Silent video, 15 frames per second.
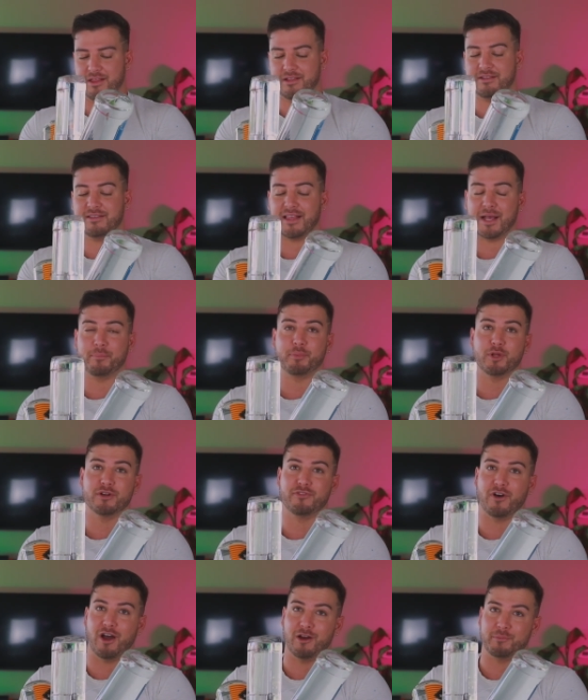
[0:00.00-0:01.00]
This is like a
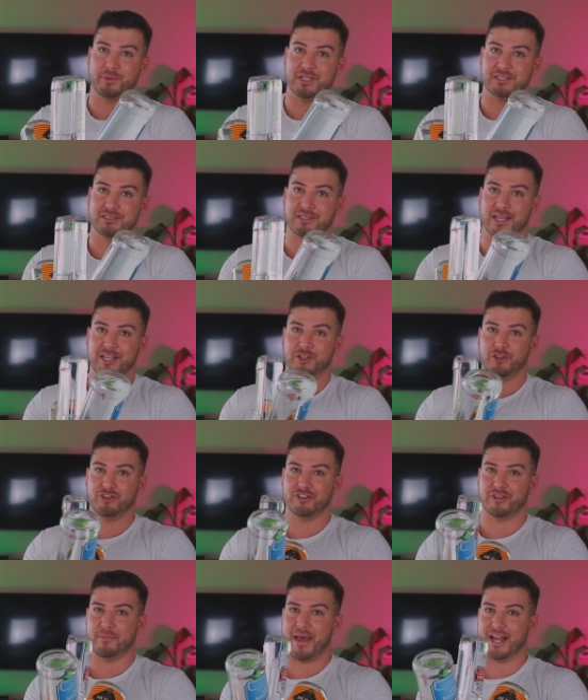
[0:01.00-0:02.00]
beautiful art piece. Like, can you
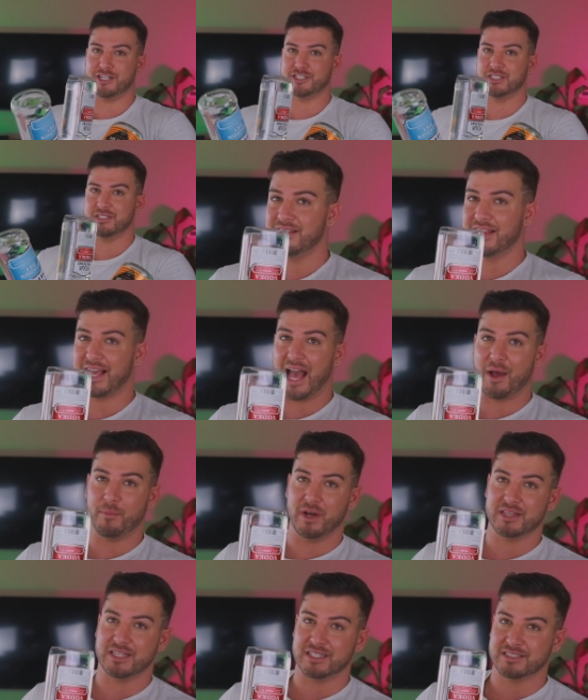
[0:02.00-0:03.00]
just imagine? Like, I
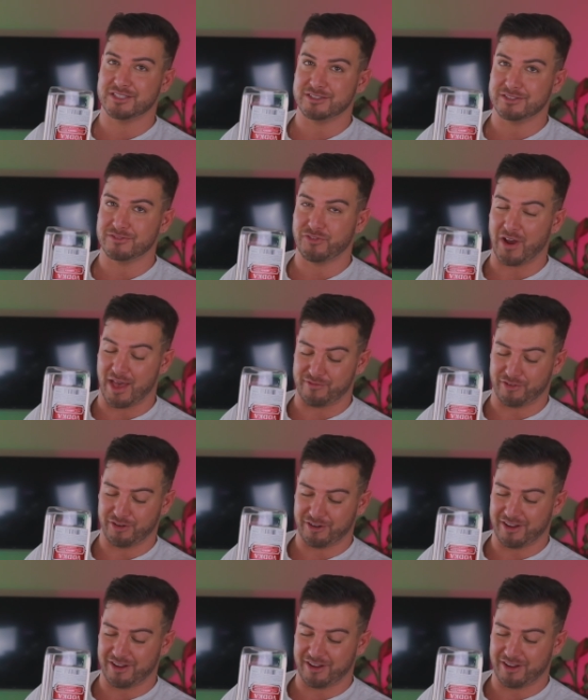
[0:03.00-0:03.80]
want this forever.